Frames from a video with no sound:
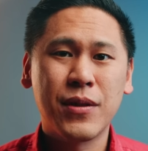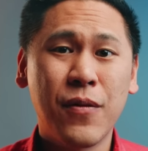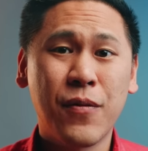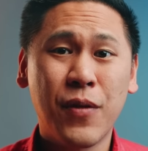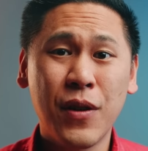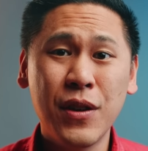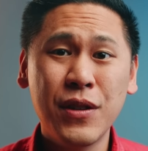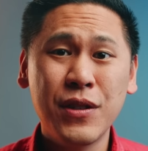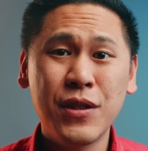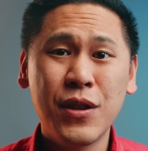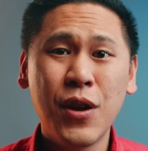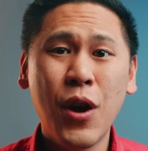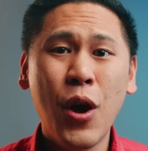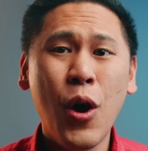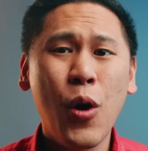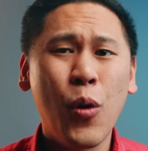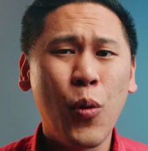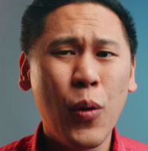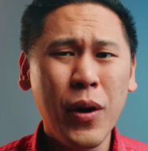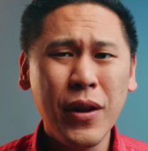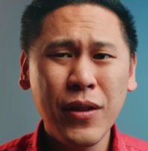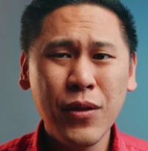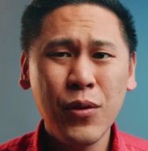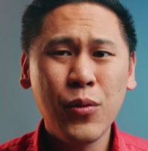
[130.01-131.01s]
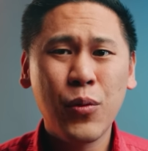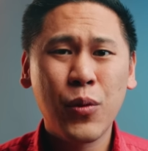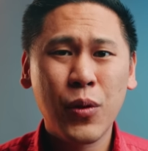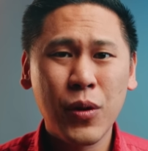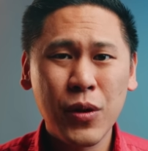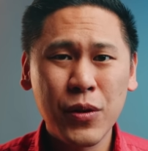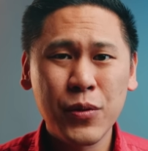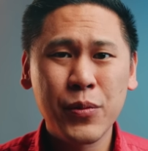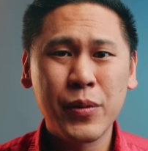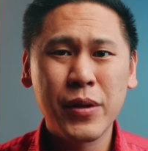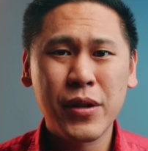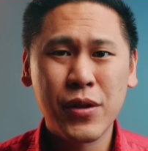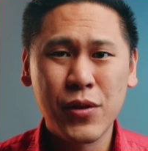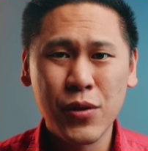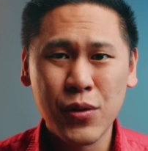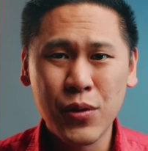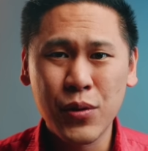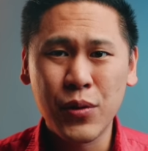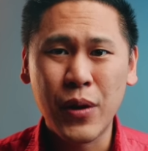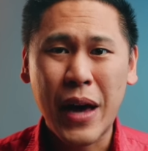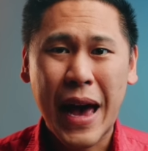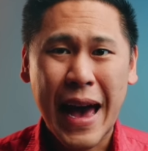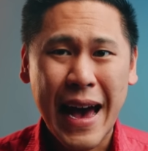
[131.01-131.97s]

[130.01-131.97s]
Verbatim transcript: First, what in the world would Google